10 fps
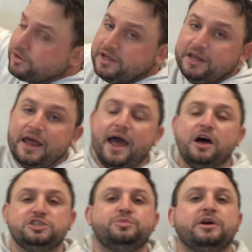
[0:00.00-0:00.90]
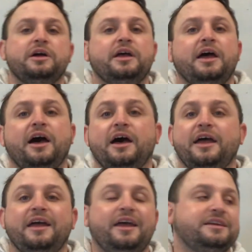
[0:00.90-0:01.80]
working in algebra
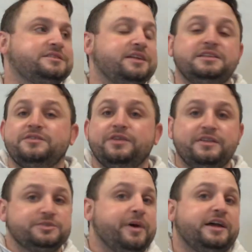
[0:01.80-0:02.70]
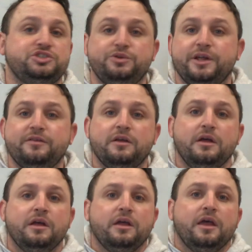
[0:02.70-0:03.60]
extensively this past unit.
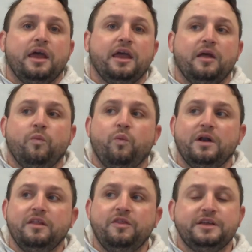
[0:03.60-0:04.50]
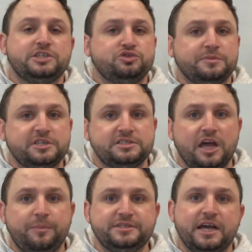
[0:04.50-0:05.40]
And one of the things that trips us
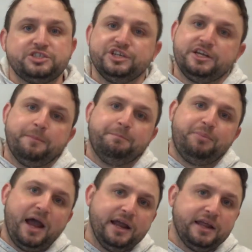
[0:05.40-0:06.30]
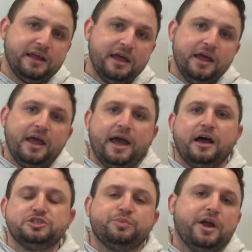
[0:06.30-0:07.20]
up is actually combining
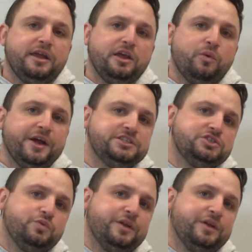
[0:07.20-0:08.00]
algebraic equations